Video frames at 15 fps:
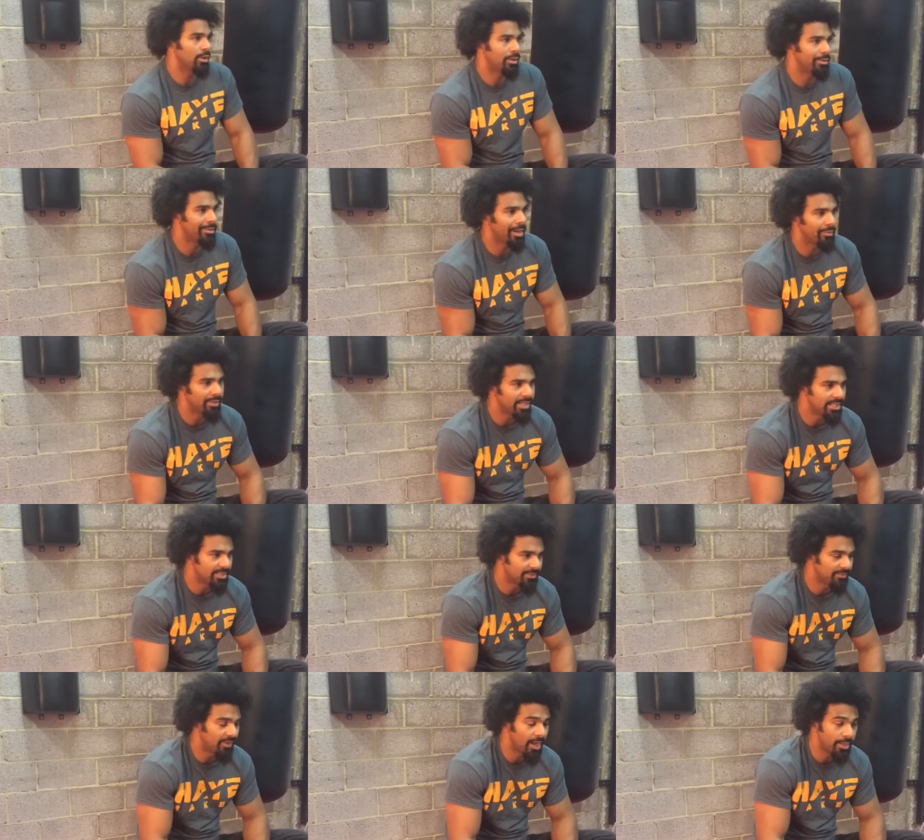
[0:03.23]
who don't need
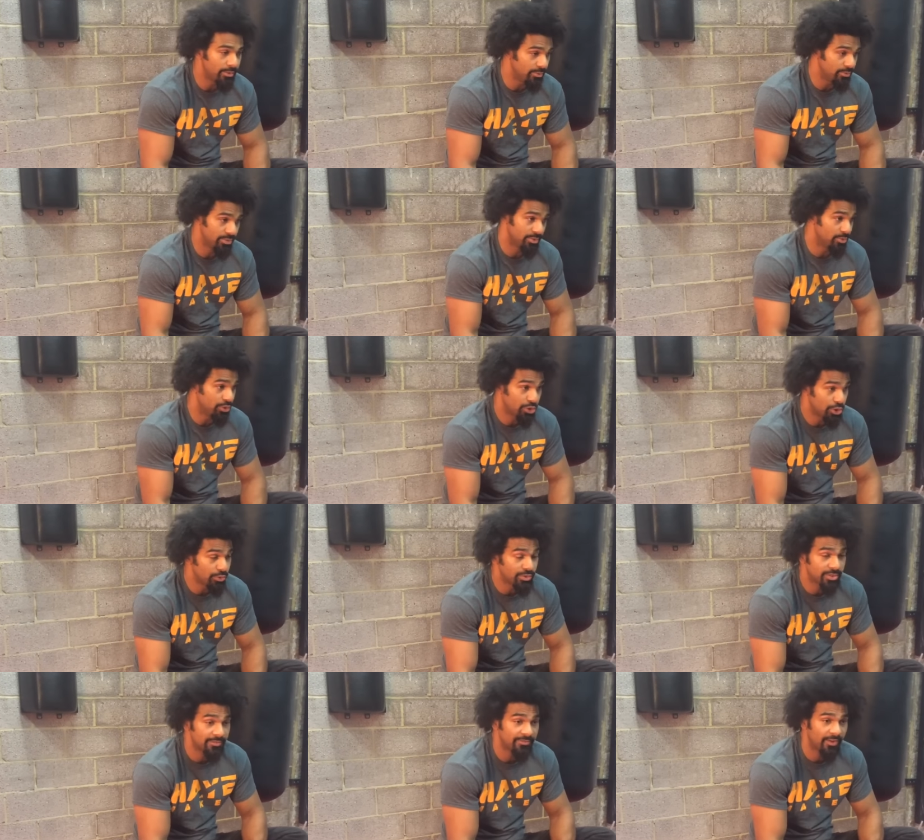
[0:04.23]
to fight,
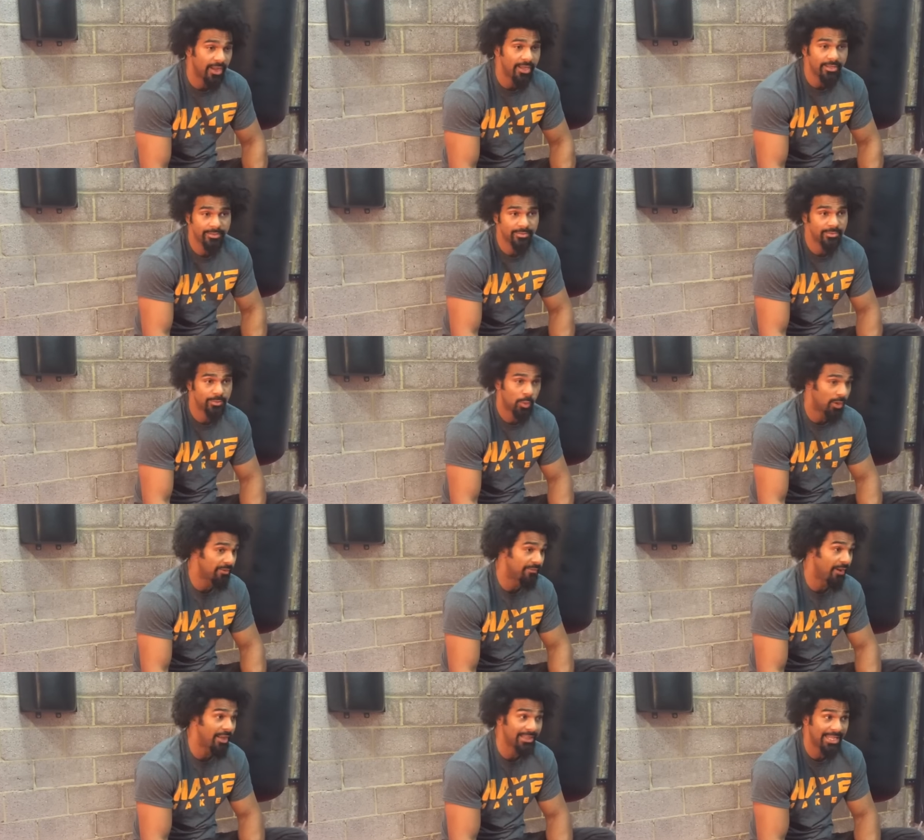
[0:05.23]
choose to fight, want
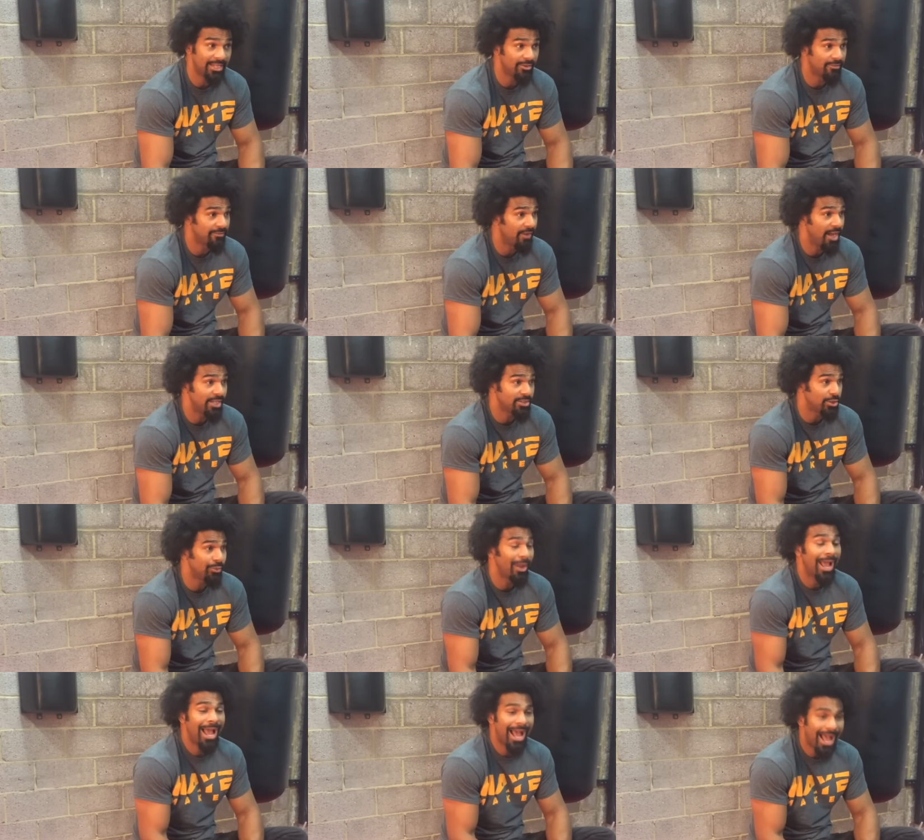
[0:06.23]
to fight. Then there are fighters who
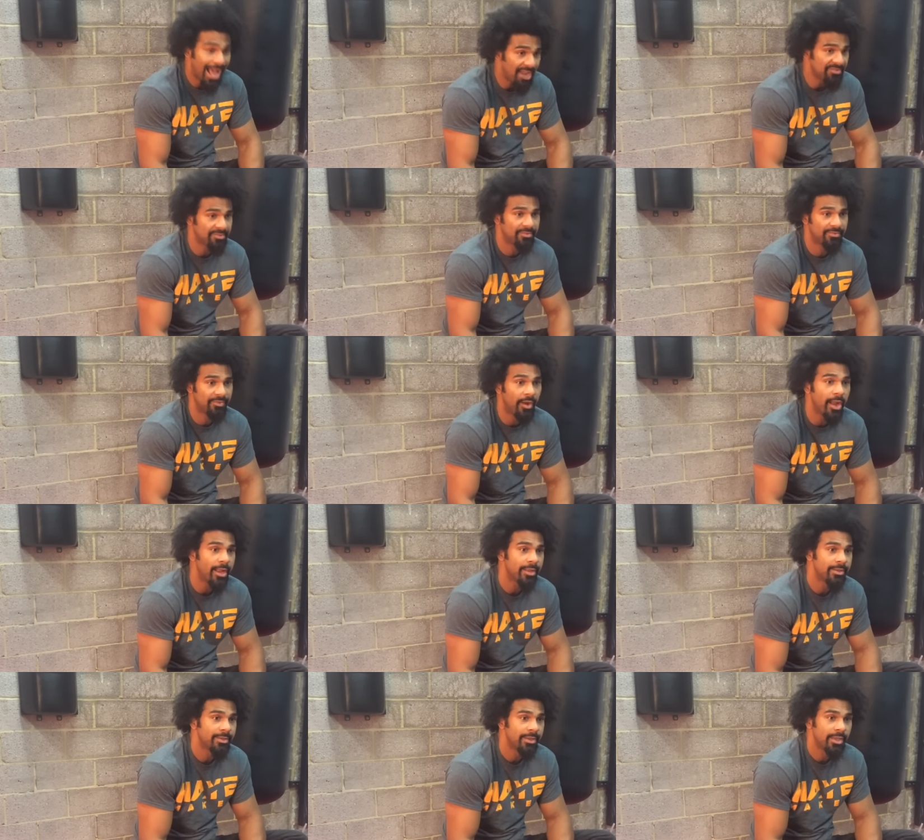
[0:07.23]
have to fight
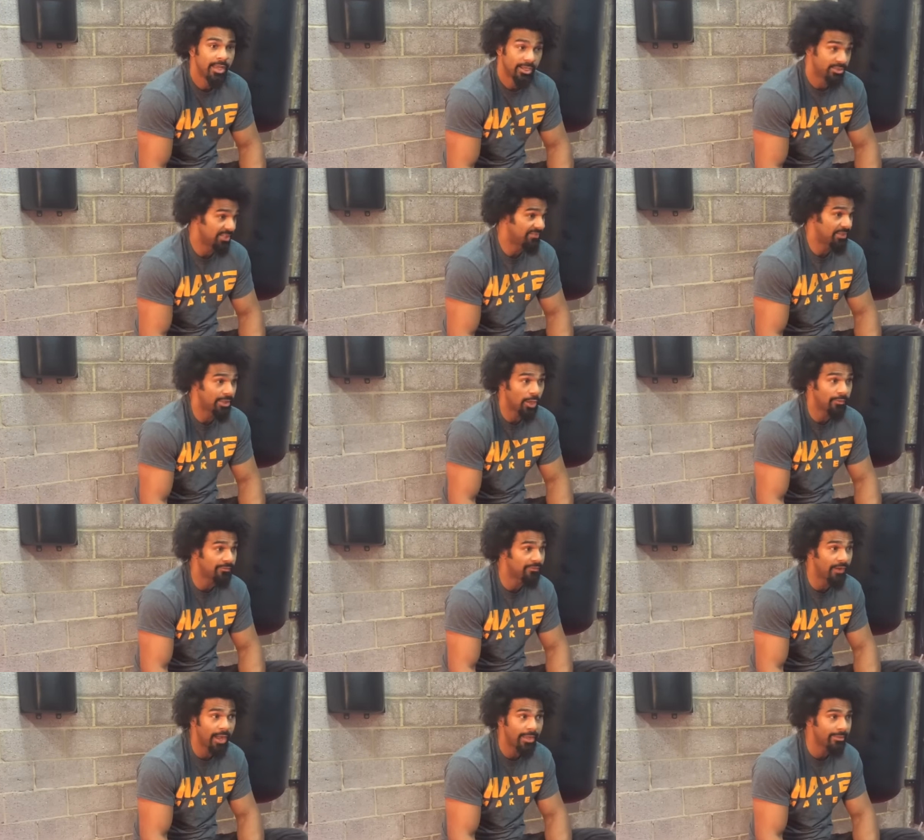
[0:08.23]
because if they
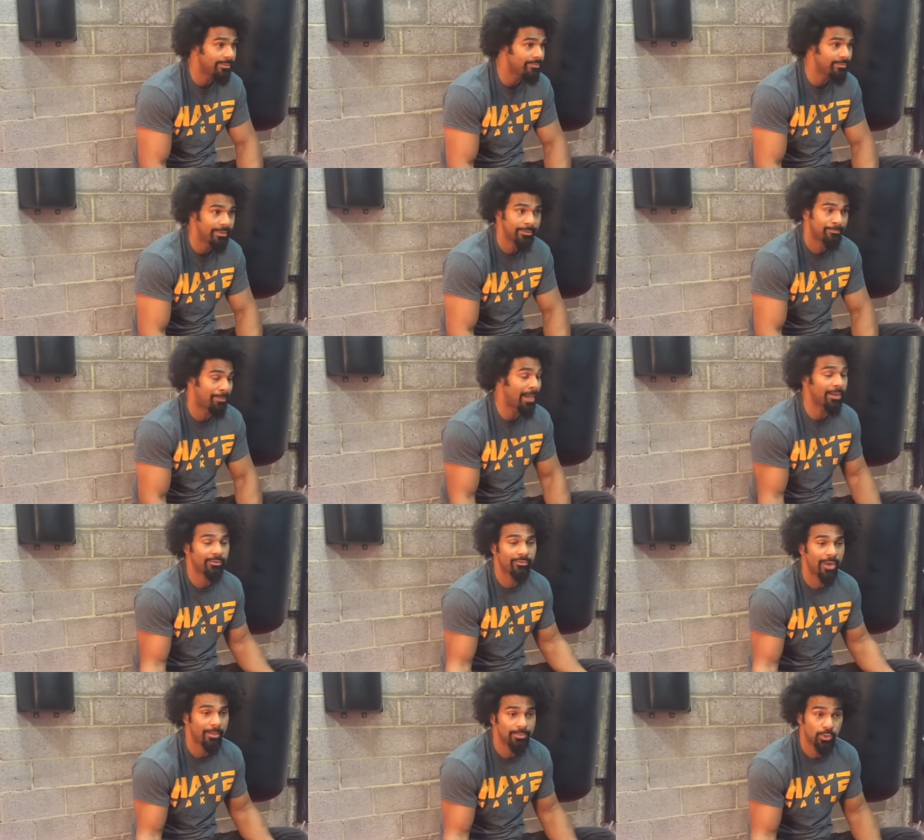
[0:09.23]
don't fight, they're
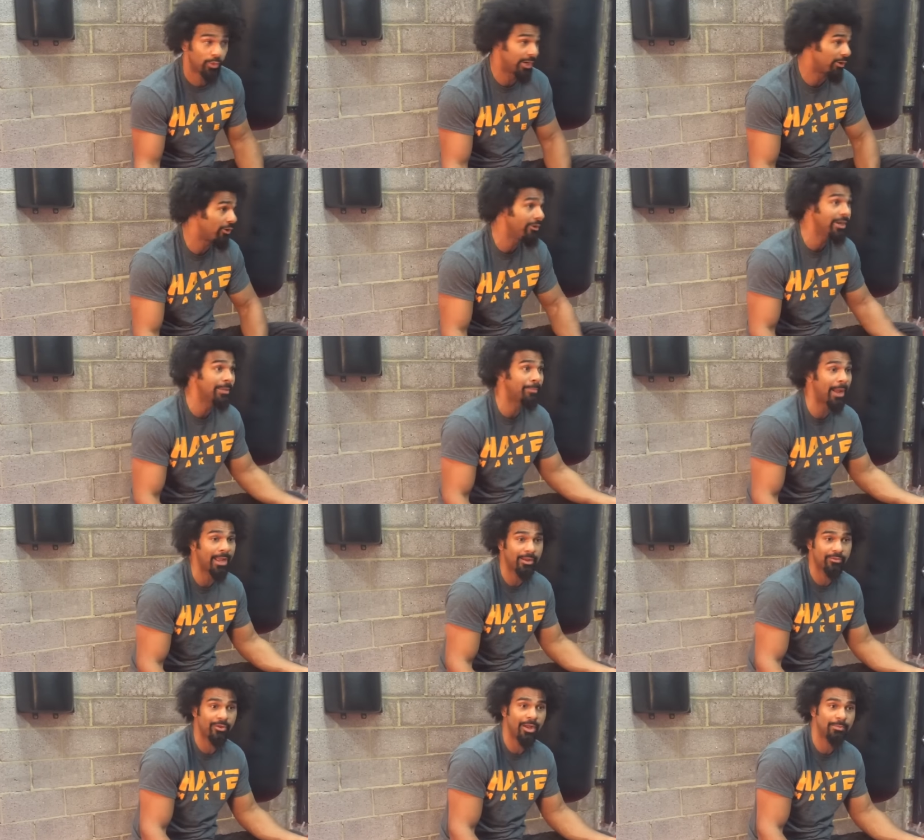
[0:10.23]
bankrupt or they're already
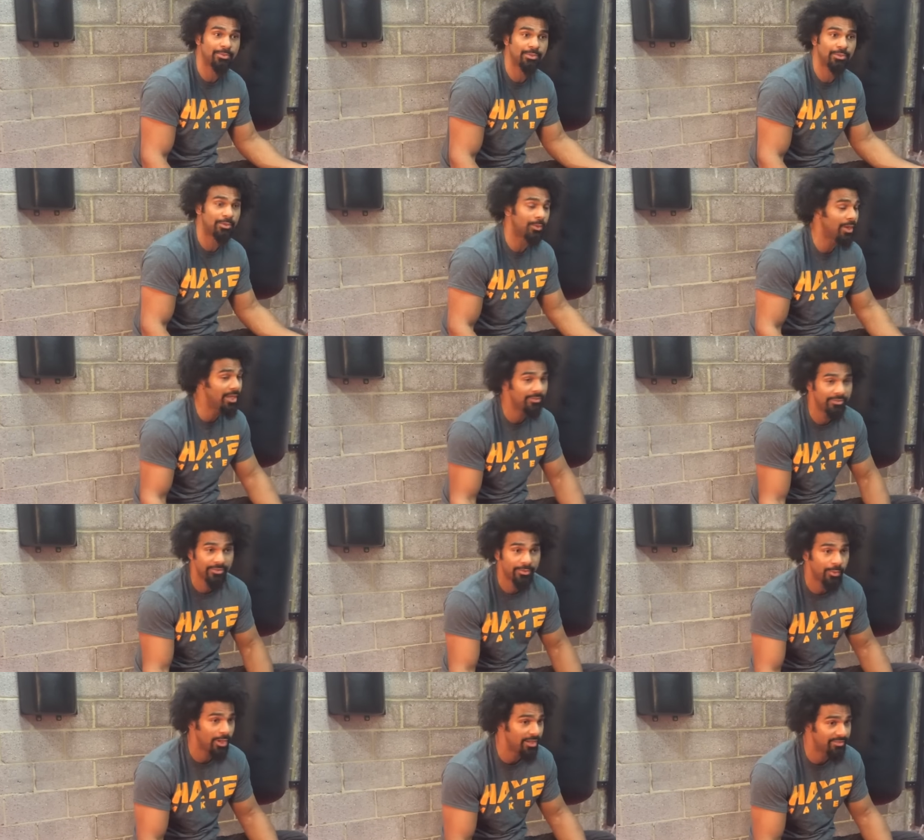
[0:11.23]
bankrupt or whatever,
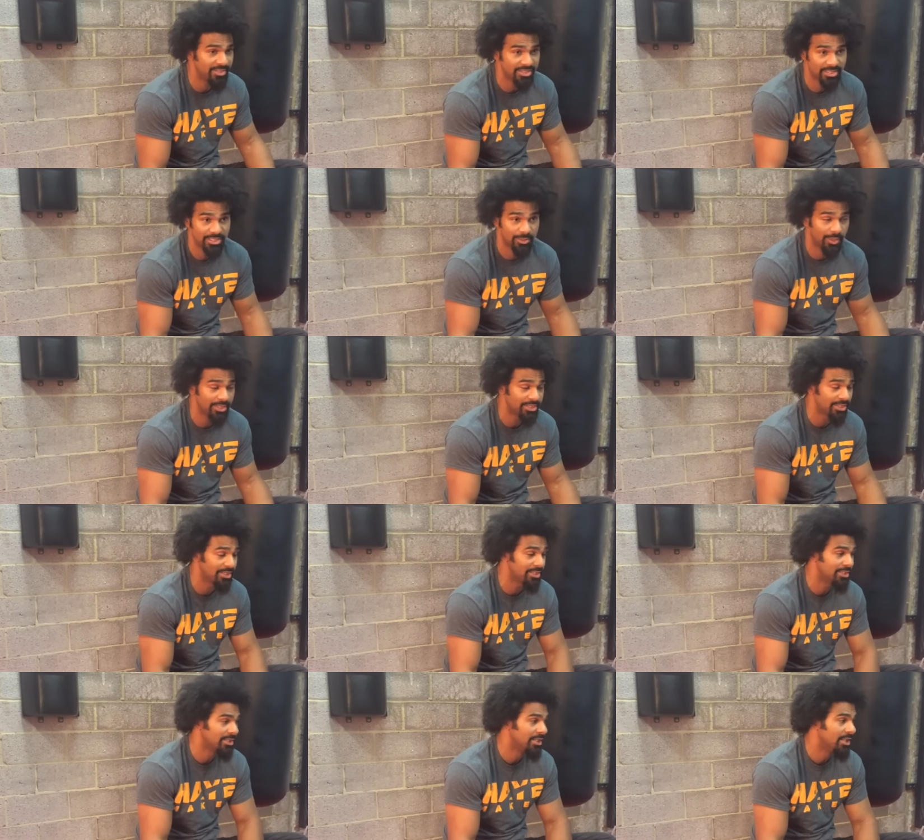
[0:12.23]
whatever the situation
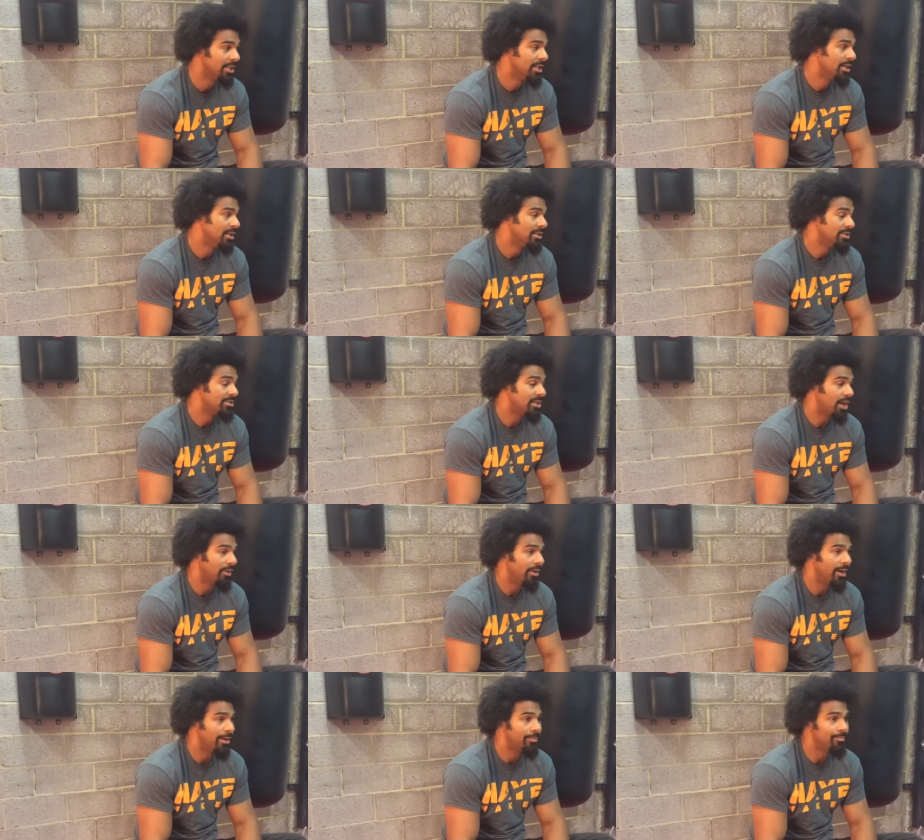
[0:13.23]
is. So
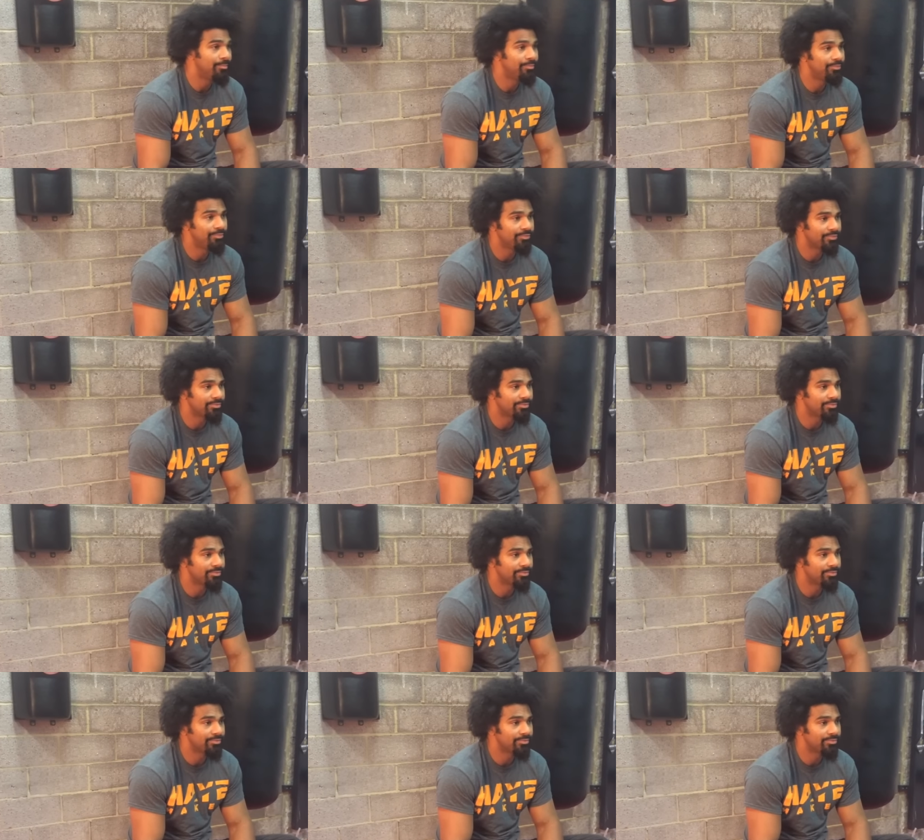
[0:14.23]
um,